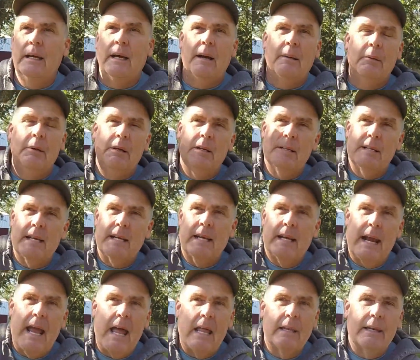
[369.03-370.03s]
I'm gonna take a
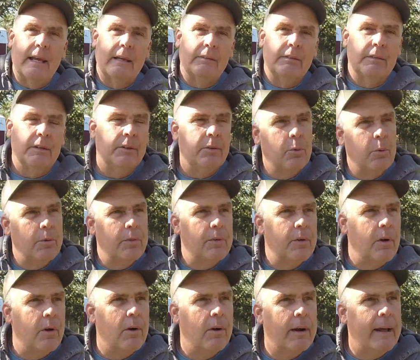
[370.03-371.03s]
gallon out to the north
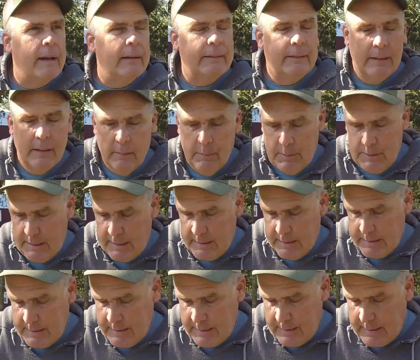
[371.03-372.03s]
yard out there,
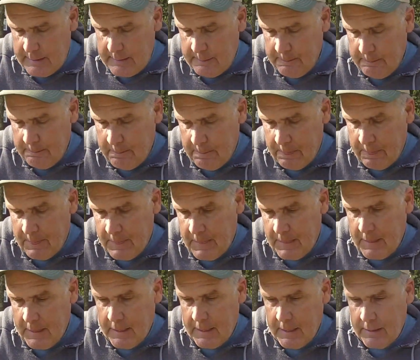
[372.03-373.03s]
because
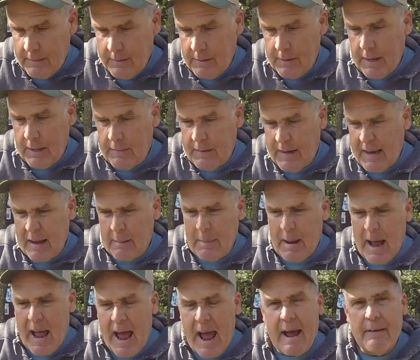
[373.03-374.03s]
they got
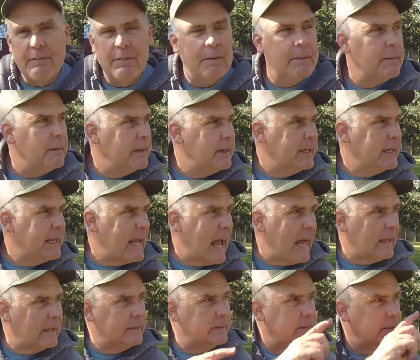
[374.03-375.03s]
about half the
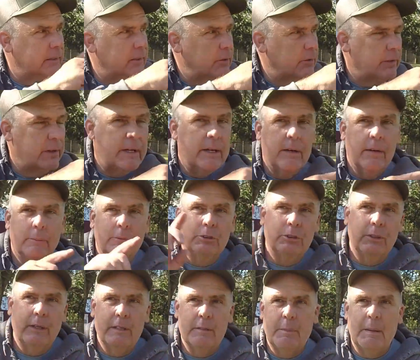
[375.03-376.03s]
gallon done over here. I'm
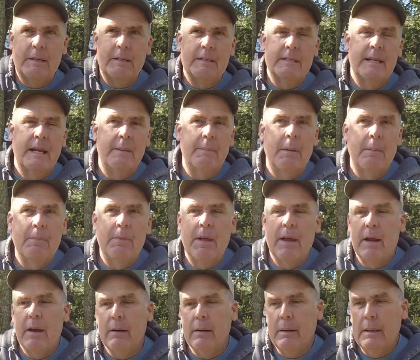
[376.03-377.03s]
sure that's about the same up
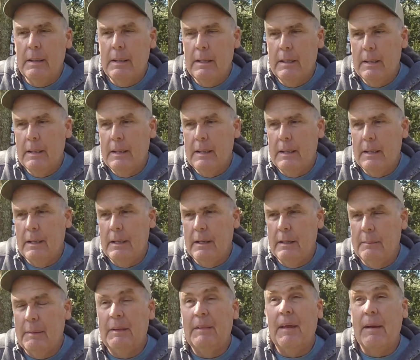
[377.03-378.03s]
there.
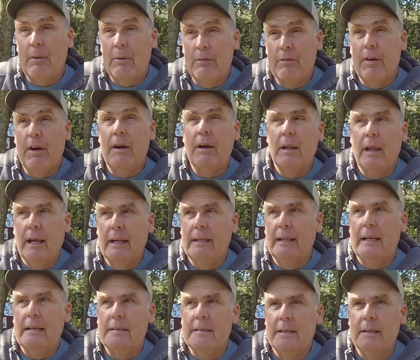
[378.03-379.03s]
And they were very light,
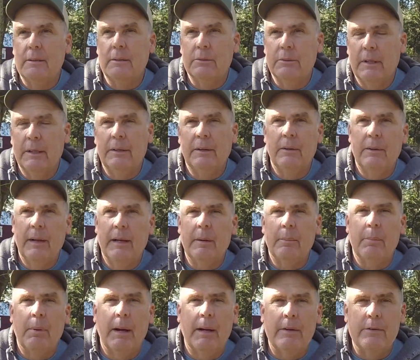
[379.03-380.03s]
that single, so I know they
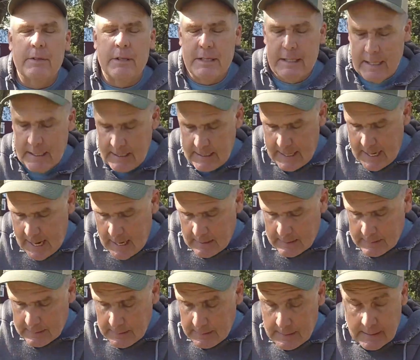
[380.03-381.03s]
could probably use a 2nd
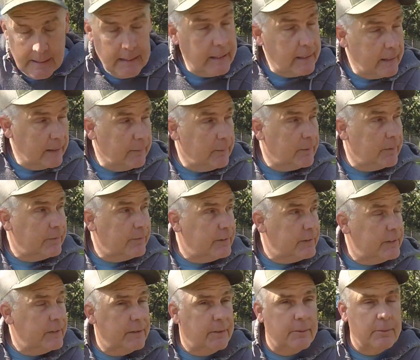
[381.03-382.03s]
gallon. And then we're gonna
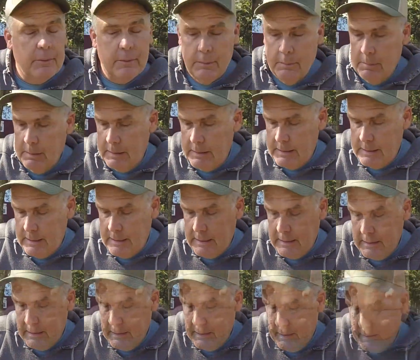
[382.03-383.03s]
feed the nuke,
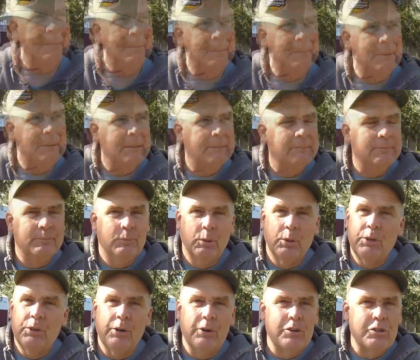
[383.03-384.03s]
but
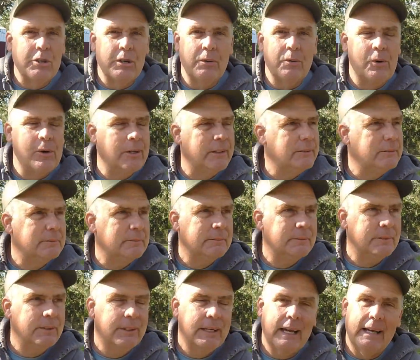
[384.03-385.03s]
we're nurturing one.
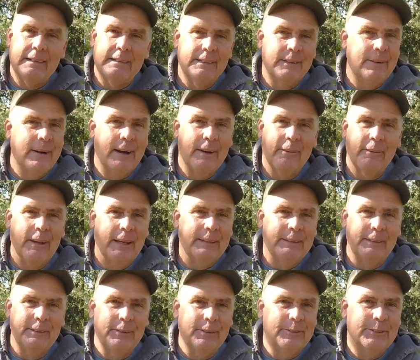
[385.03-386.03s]
You guys know I don't like
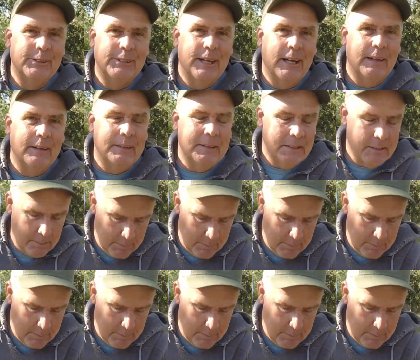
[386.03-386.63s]
to nurture colonies,